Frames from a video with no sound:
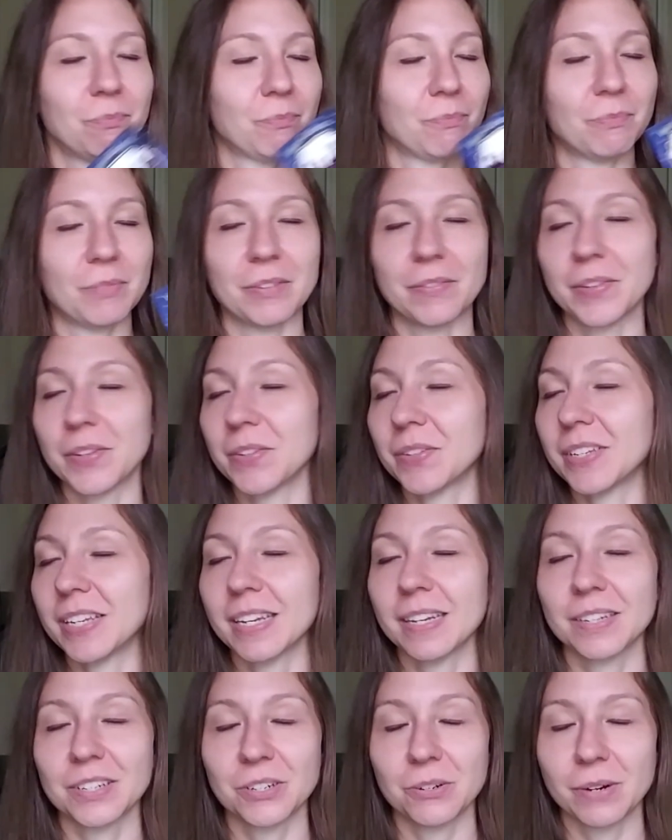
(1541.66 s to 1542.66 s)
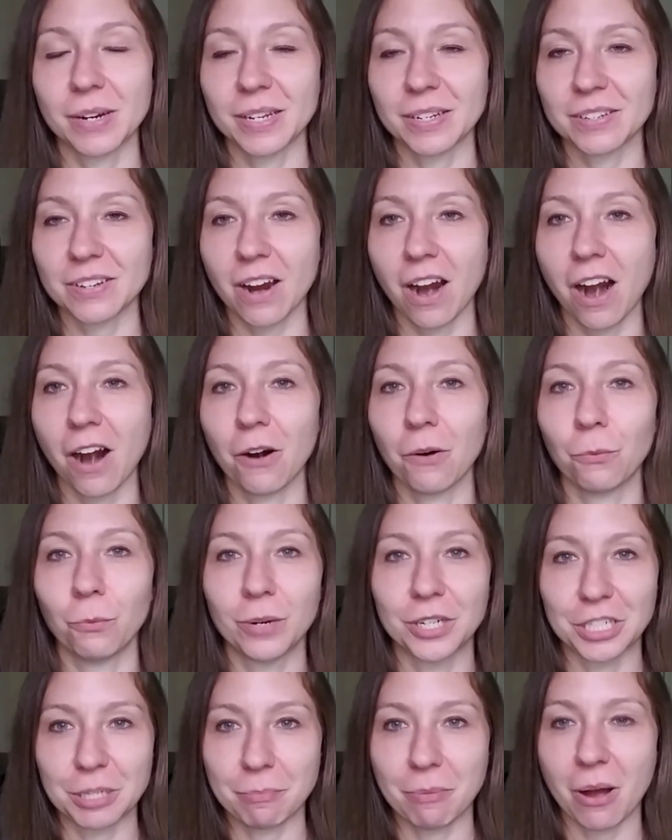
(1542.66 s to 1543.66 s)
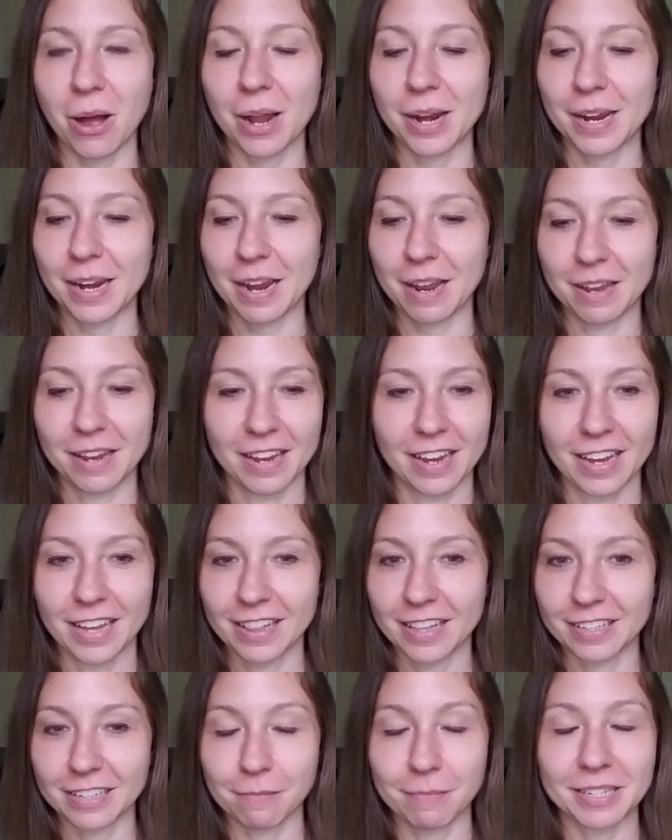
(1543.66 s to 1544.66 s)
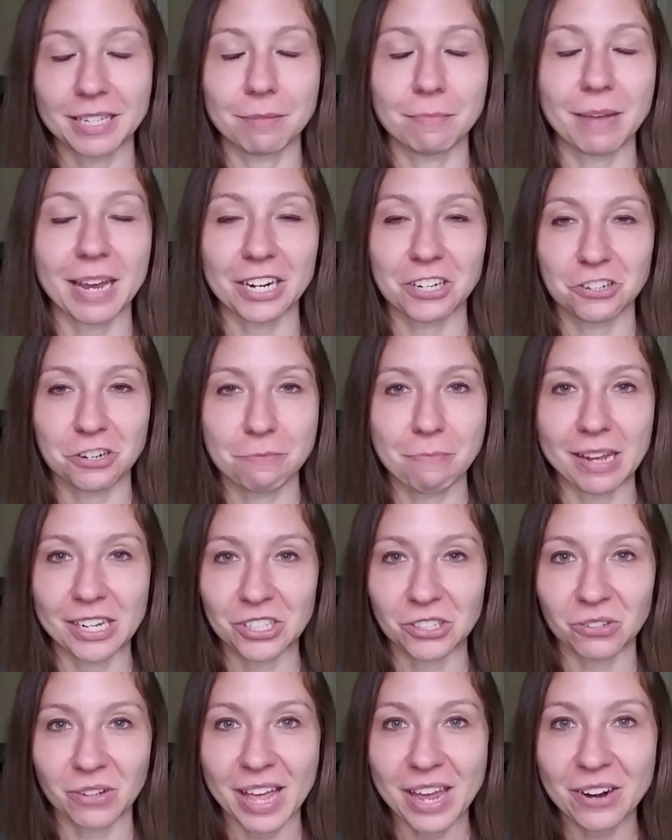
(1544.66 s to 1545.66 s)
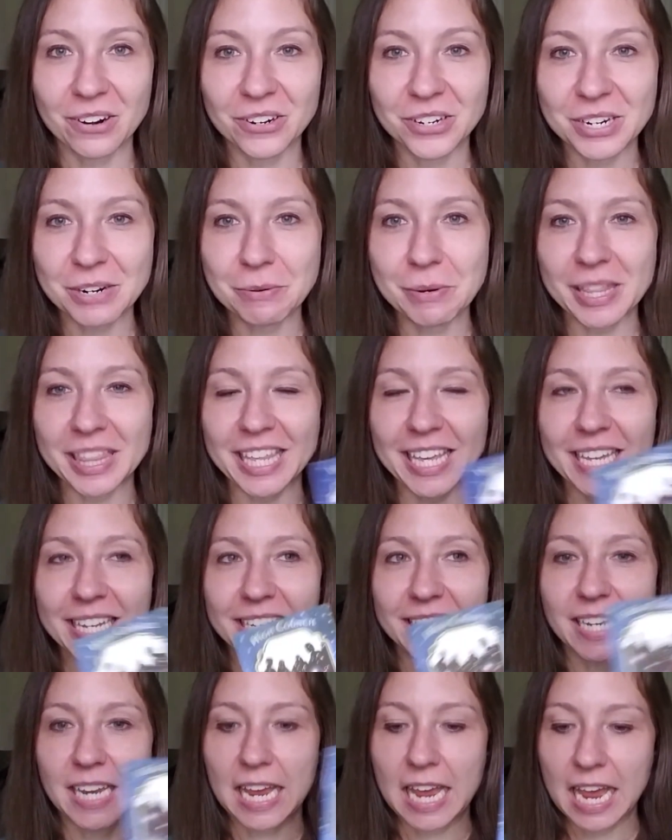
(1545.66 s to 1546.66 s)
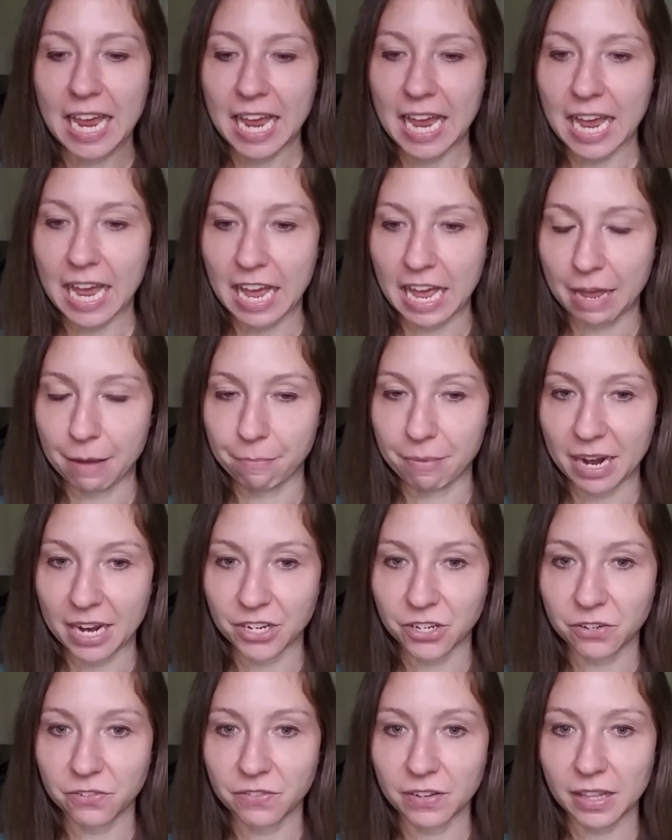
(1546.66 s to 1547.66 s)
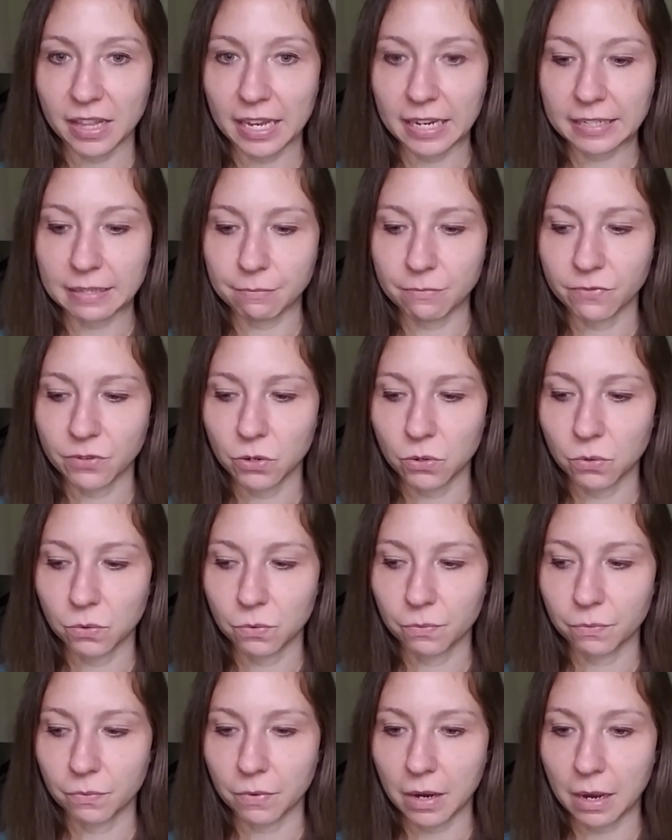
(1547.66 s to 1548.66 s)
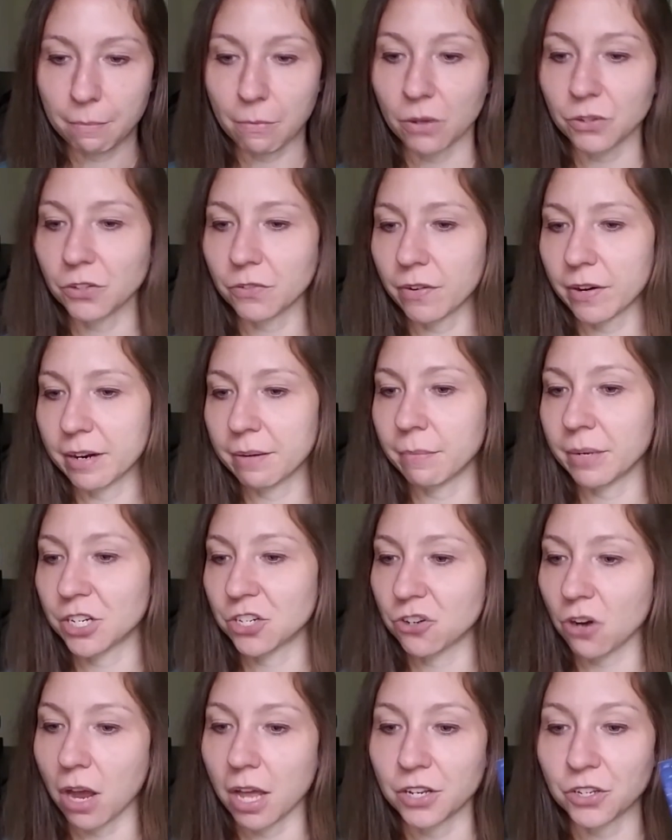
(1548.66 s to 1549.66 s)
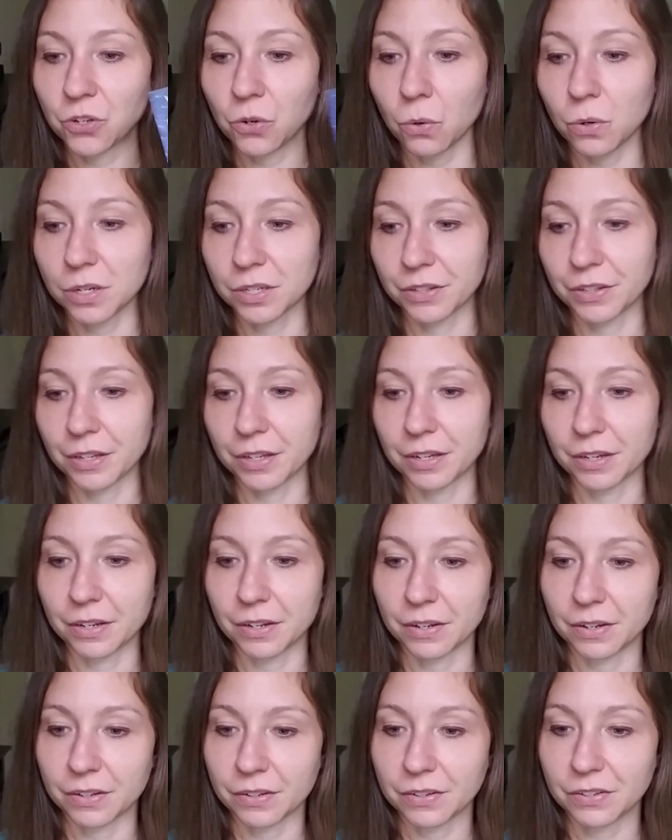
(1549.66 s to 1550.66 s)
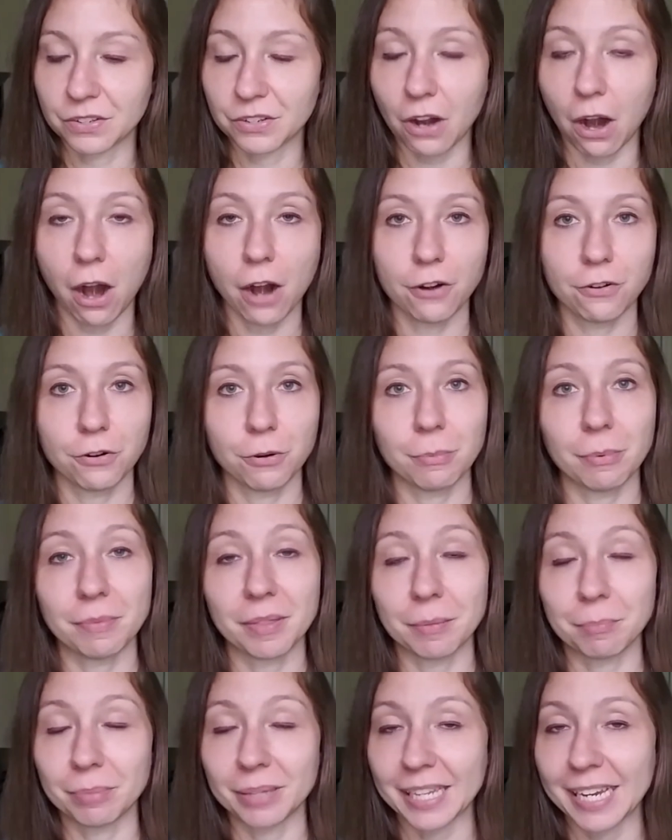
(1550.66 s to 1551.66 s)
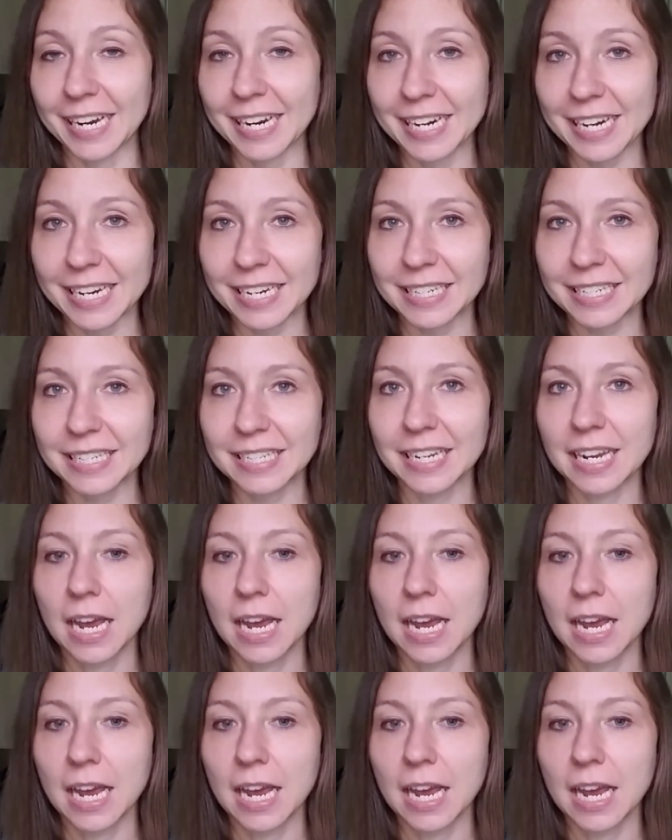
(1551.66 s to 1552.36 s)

if you see a shooting star, wish upon it. There's gonna be some extra magical energy with it. Uh, but I do feel like some of you, I'm also very much drawn towards the star group, the Pleiades.